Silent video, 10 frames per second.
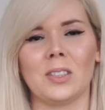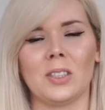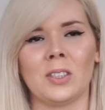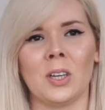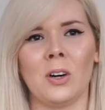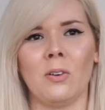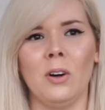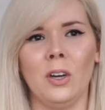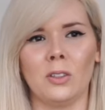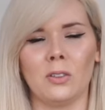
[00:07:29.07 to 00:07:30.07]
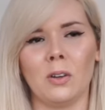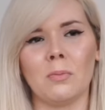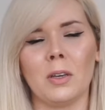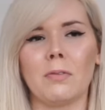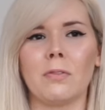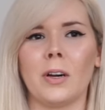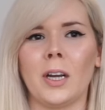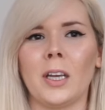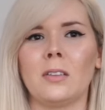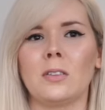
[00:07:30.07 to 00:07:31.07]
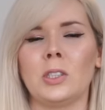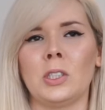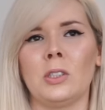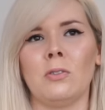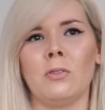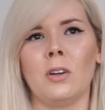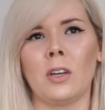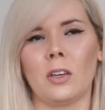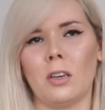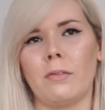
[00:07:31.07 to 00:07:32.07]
So don't be afraid to